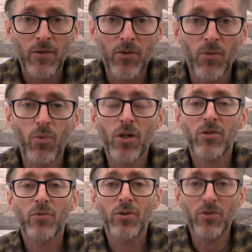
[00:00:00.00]
So
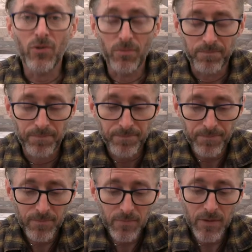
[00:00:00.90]
what do we do?
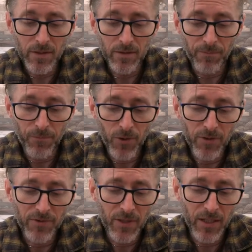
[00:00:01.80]
The
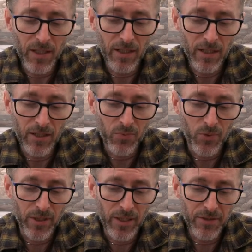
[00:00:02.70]
first thing is
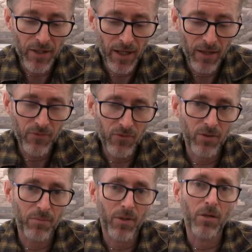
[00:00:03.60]
we need to have
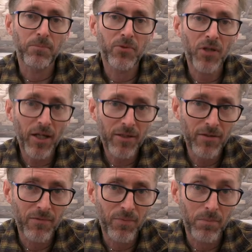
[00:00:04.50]
some
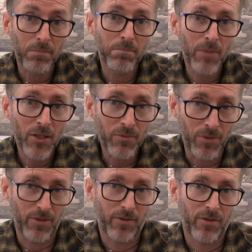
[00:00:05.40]
objective
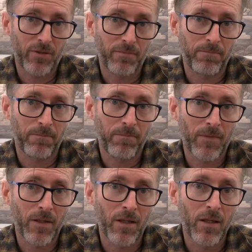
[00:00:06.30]
measurements
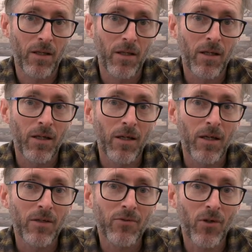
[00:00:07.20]

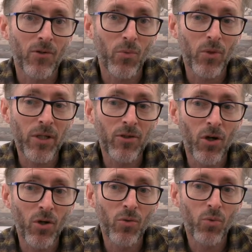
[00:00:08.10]
so that we
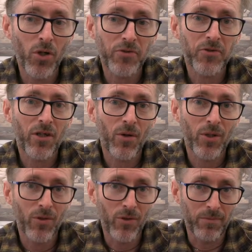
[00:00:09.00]
know what's
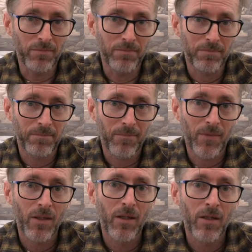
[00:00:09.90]
going on.
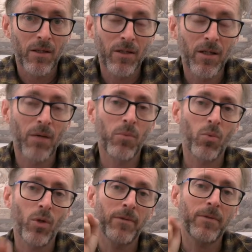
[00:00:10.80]
Number
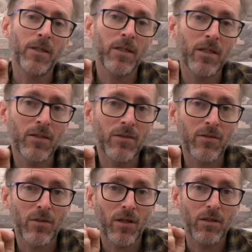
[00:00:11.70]
one thing
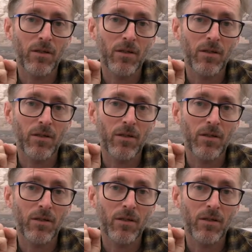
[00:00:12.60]
is,